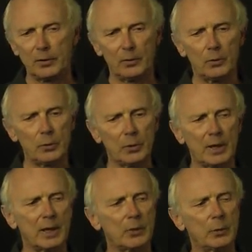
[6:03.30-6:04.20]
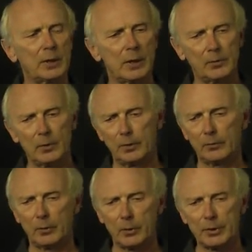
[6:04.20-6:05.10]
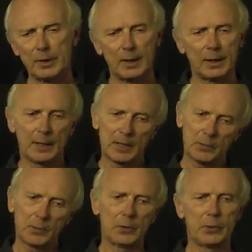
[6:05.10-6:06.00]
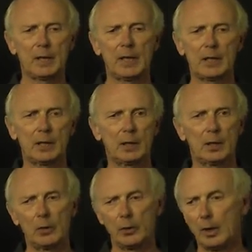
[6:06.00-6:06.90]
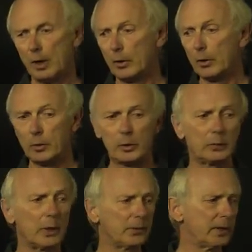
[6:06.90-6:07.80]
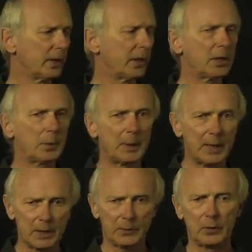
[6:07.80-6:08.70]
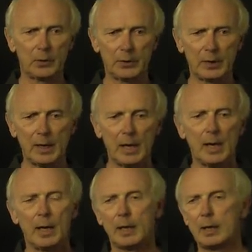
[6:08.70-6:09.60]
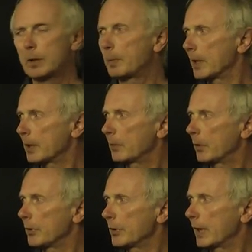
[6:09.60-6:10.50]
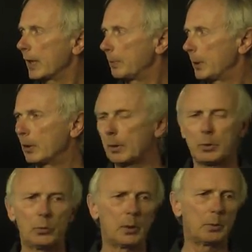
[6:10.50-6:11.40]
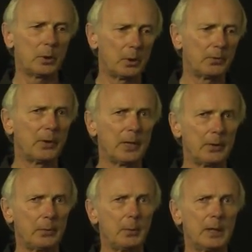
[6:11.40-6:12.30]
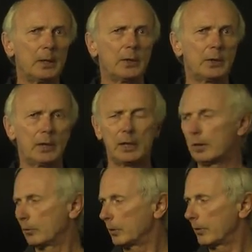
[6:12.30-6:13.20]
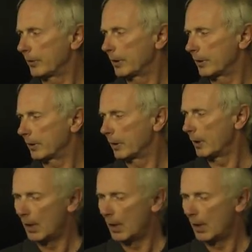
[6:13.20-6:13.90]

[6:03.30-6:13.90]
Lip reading: also characteristic for the forest that a dense forest has a lower roughness than a sparse forest, and a sparse forest can be up to 1.5 meters in roughness.